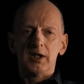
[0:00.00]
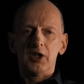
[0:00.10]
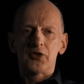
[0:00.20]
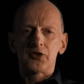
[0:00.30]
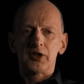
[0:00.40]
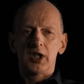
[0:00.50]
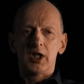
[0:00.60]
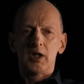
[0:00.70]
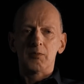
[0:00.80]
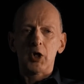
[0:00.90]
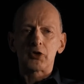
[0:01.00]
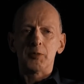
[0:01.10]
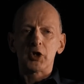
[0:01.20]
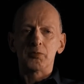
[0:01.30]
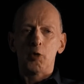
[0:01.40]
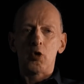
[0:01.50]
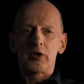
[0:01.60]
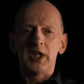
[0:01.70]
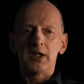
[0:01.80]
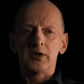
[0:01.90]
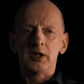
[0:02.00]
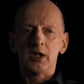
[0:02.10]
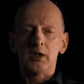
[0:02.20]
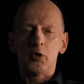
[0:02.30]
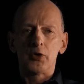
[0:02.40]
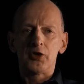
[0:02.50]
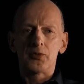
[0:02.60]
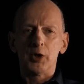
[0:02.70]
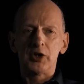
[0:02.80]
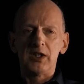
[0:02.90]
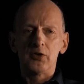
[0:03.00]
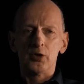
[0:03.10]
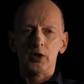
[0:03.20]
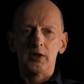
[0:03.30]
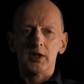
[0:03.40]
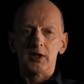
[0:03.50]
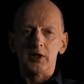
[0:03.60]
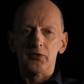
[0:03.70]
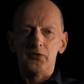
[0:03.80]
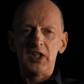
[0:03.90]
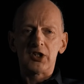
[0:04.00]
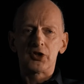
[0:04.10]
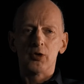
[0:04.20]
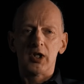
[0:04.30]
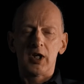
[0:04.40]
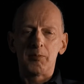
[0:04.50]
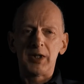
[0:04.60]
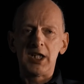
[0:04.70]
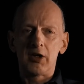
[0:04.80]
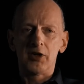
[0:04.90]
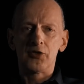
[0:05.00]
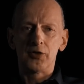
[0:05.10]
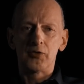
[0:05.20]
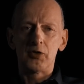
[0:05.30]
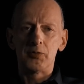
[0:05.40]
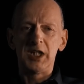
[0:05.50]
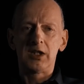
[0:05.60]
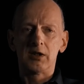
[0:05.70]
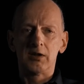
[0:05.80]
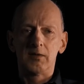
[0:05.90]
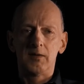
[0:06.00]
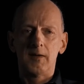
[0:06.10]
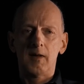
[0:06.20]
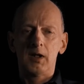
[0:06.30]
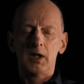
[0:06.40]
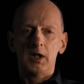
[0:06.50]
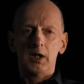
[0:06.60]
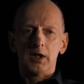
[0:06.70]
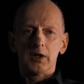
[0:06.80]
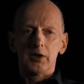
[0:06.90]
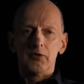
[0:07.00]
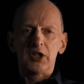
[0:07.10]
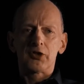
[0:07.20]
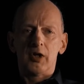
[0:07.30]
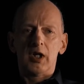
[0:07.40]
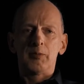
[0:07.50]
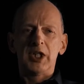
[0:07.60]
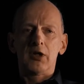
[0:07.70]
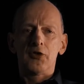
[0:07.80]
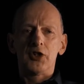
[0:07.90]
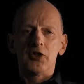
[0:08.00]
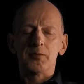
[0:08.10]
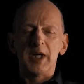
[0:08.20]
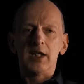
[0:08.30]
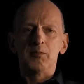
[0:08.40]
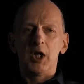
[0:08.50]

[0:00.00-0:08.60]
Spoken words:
is much more than what is put into the visual appearance of the speaker. The visual appearance is made